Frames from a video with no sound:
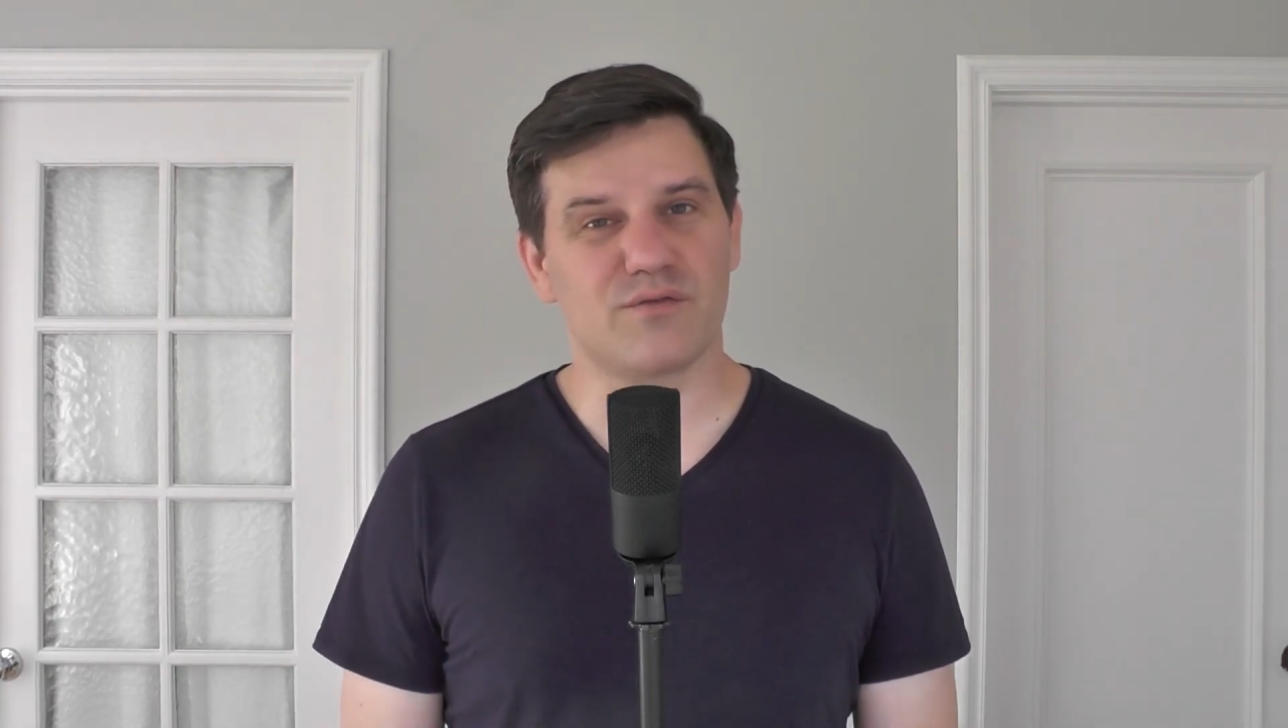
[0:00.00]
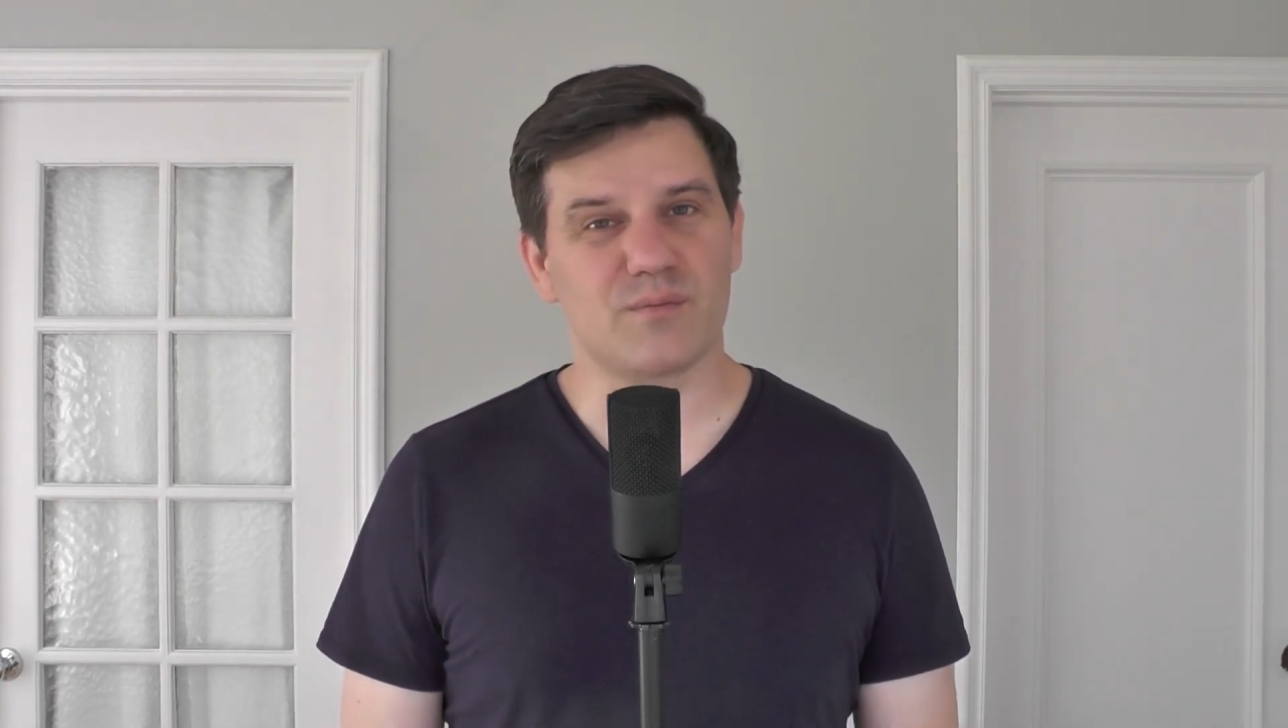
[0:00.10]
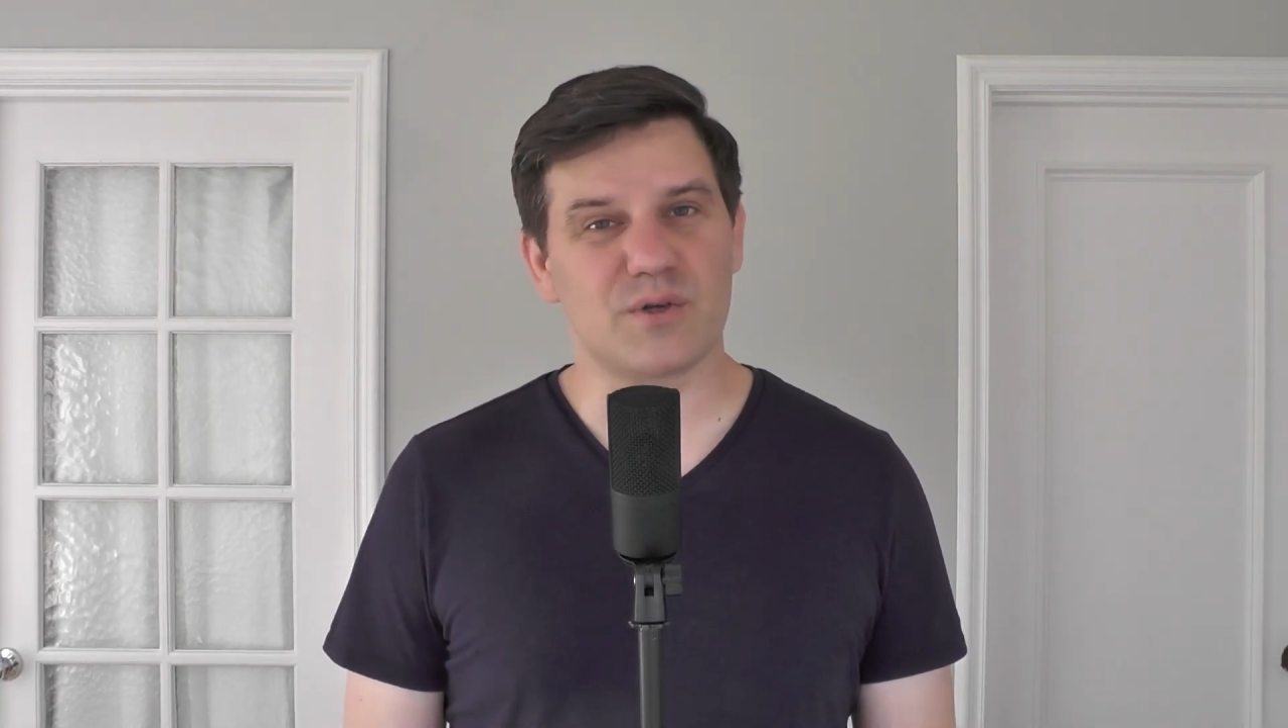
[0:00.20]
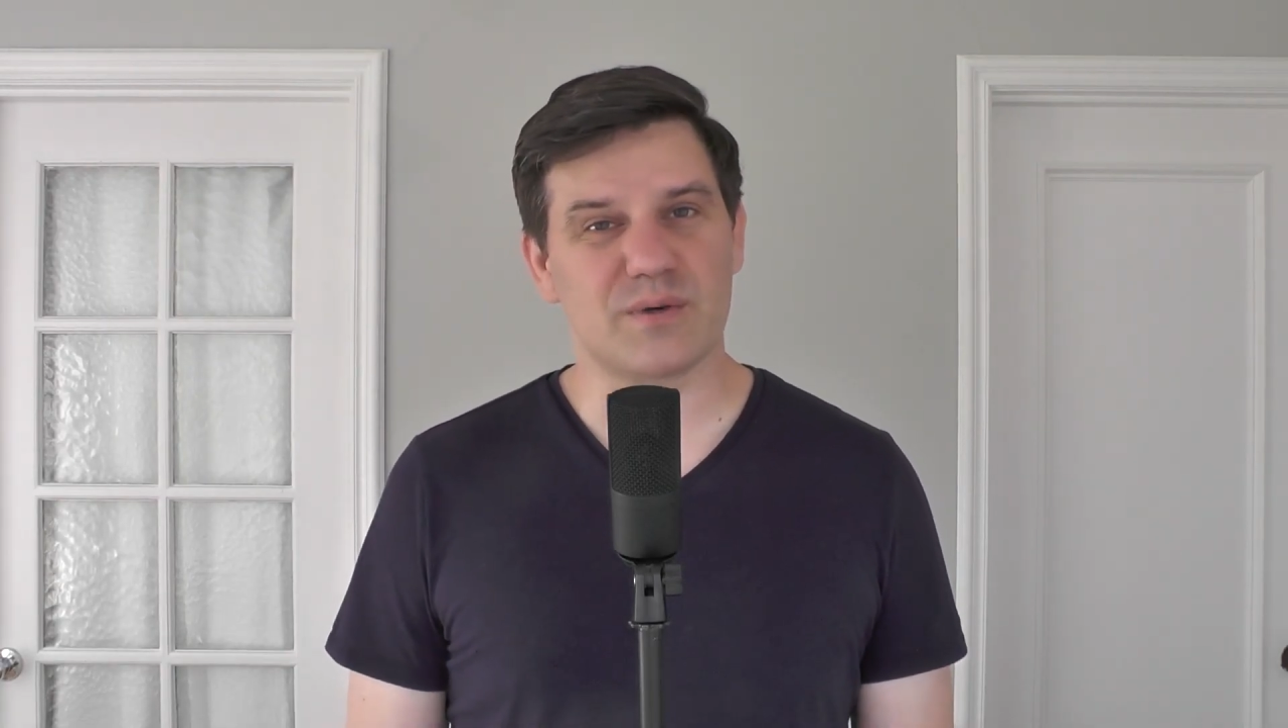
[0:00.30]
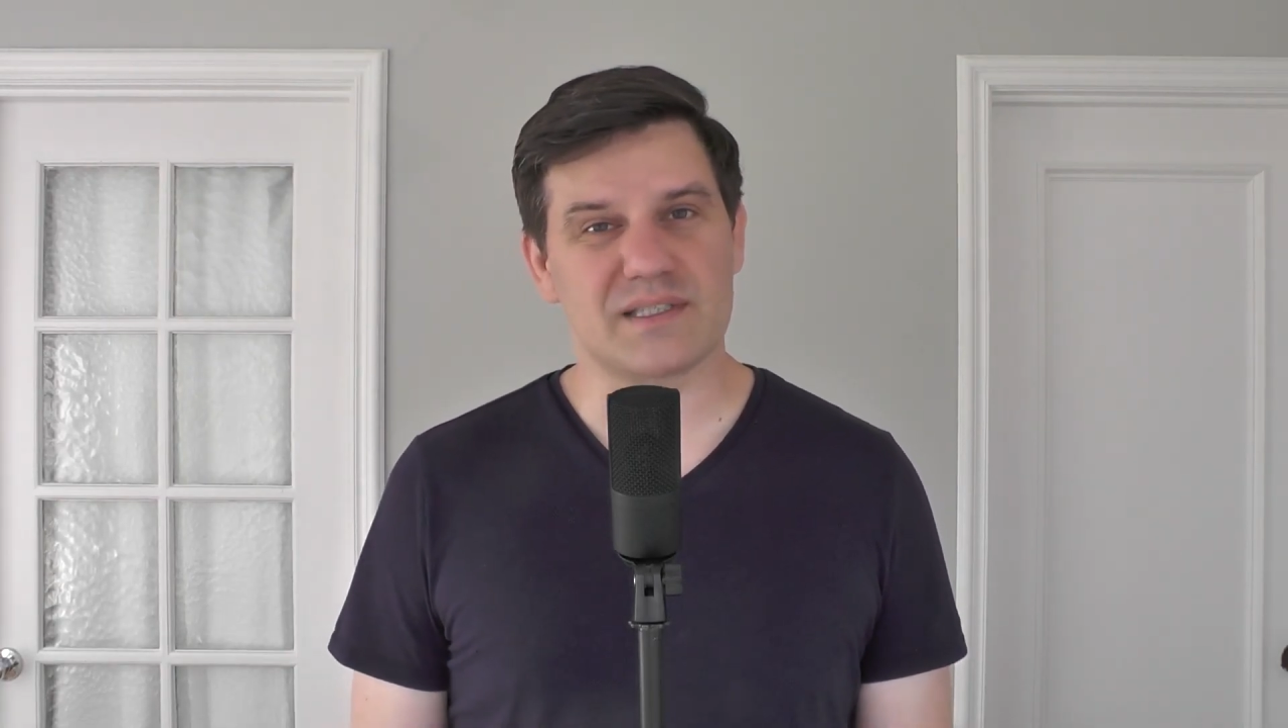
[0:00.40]

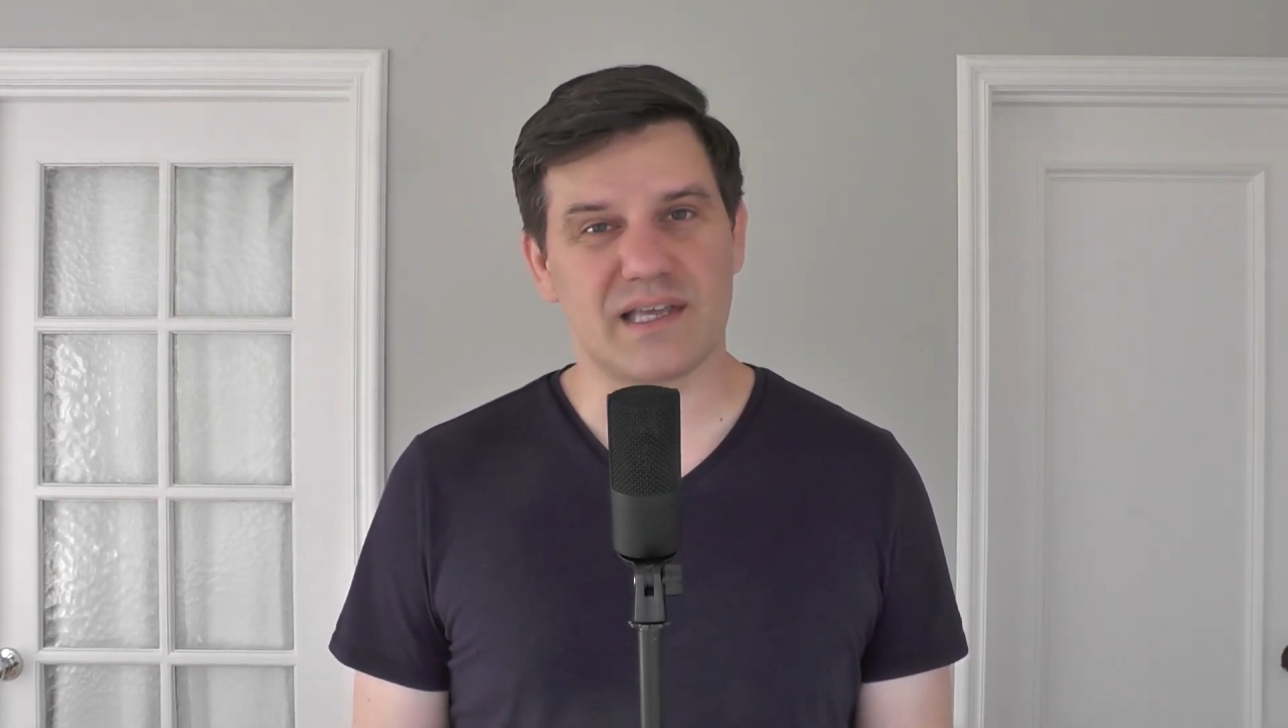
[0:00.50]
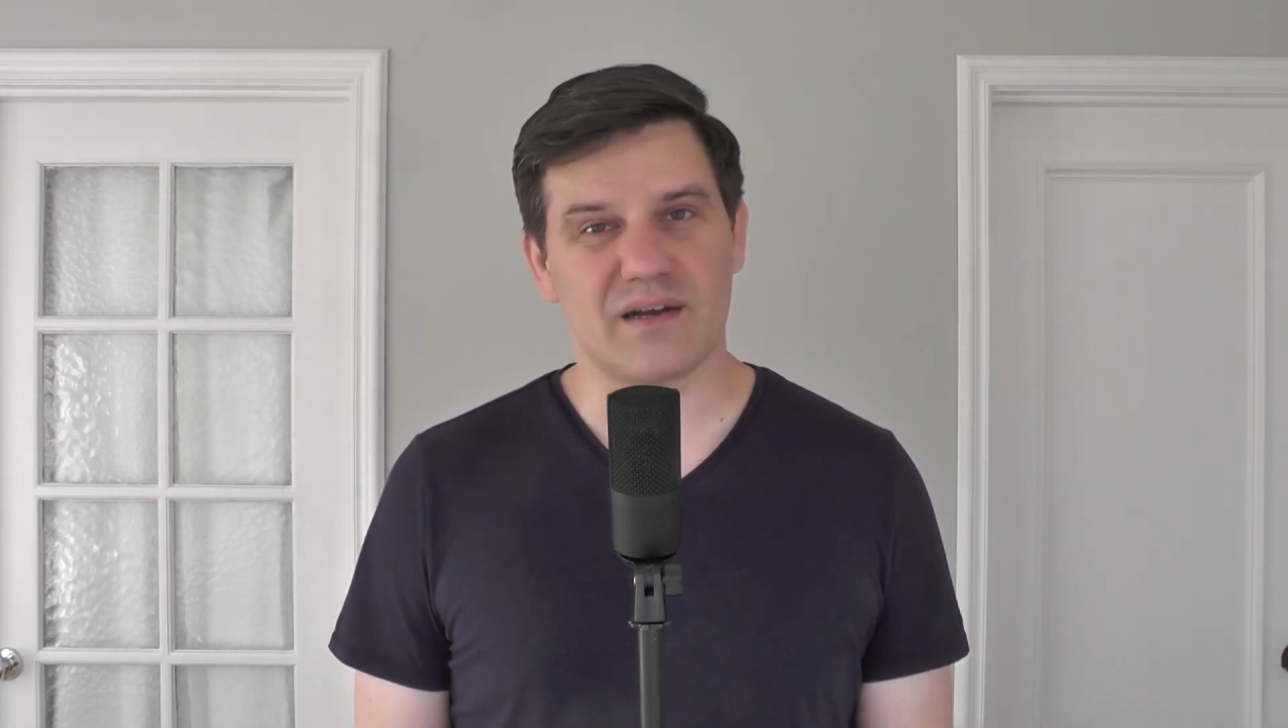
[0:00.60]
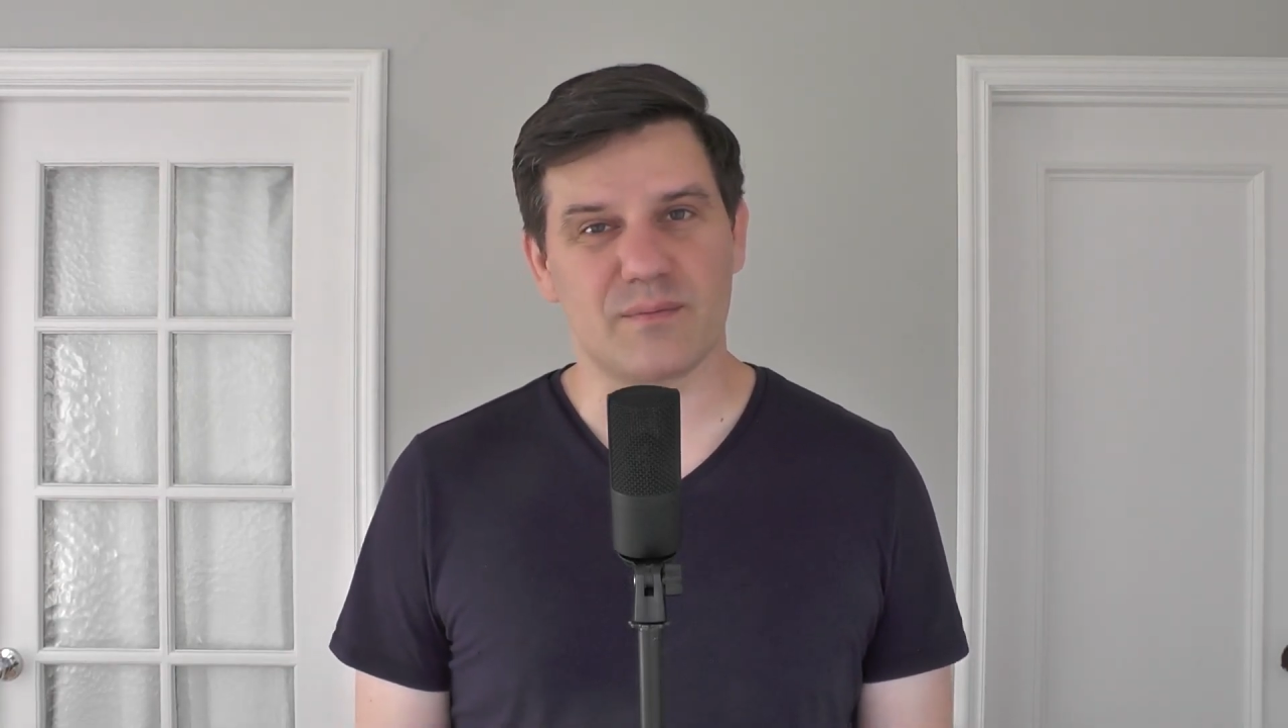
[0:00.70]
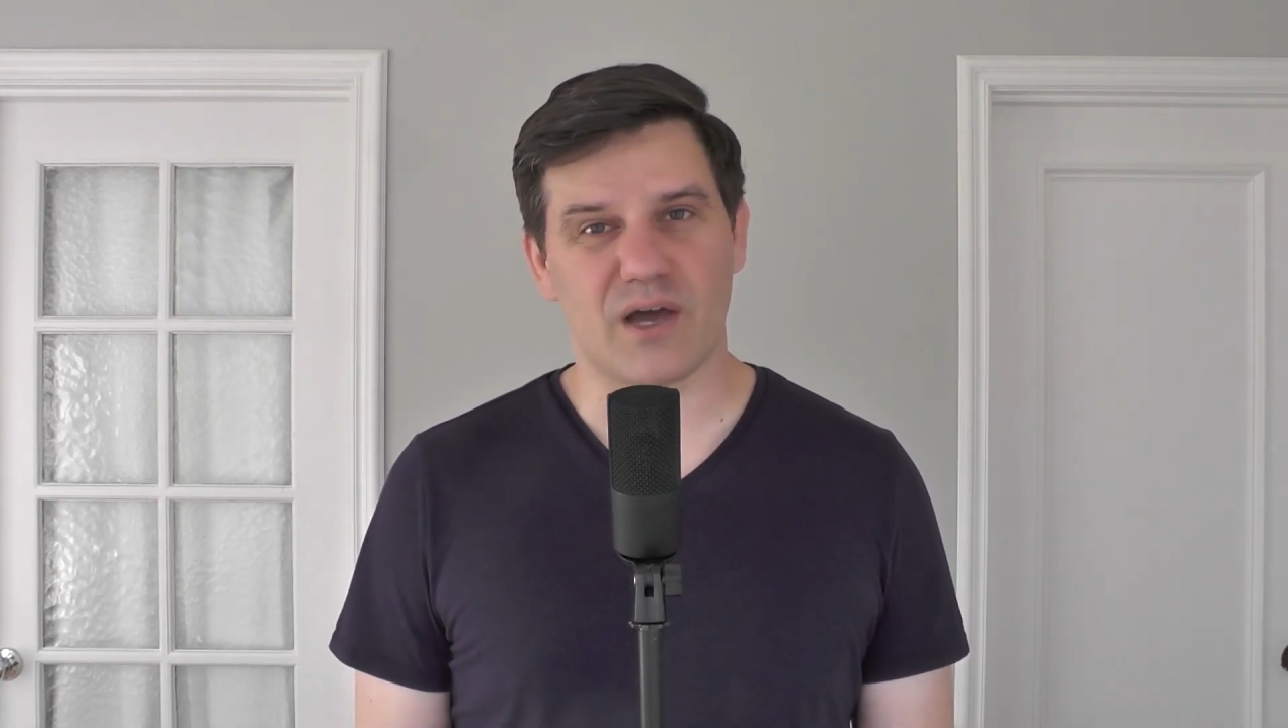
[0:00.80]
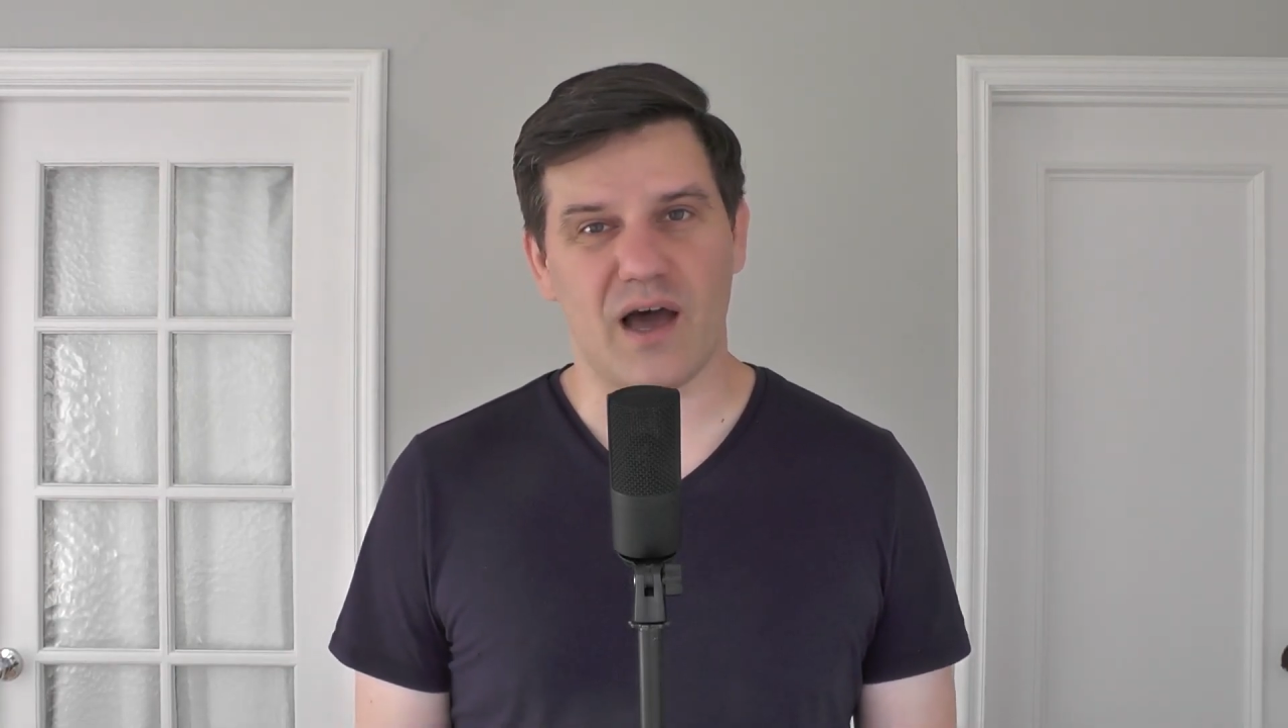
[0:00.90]
from doing stand-up